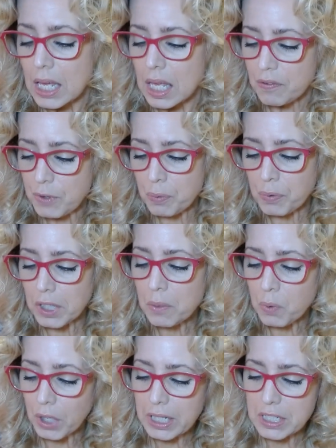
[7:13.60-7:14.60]
If you really
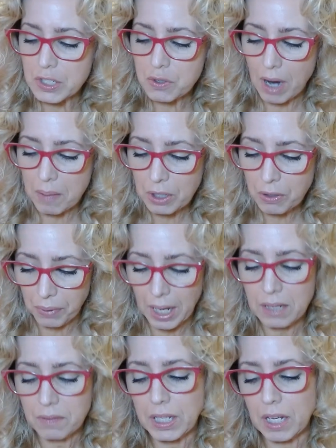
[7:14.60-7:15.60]
work at describing
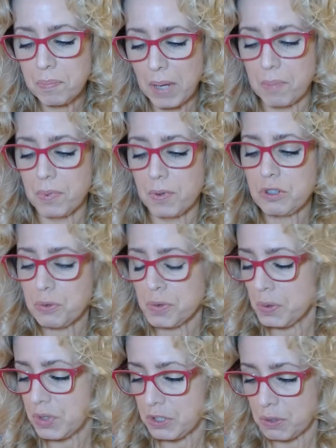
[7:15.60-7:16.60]
creatively on paper the
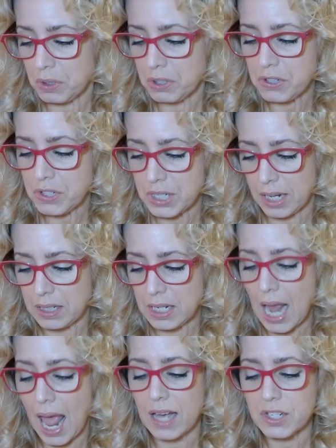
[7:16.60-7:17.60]
truth as you understand
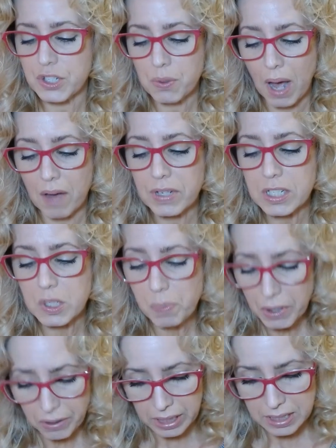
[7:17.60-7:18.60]
it, as you have
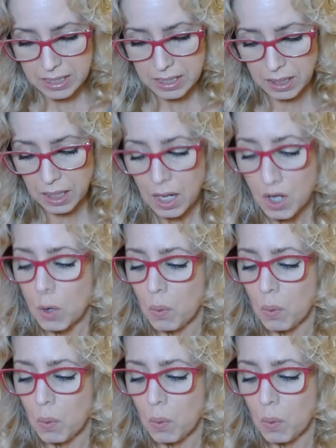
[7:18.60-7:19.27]
experienced it,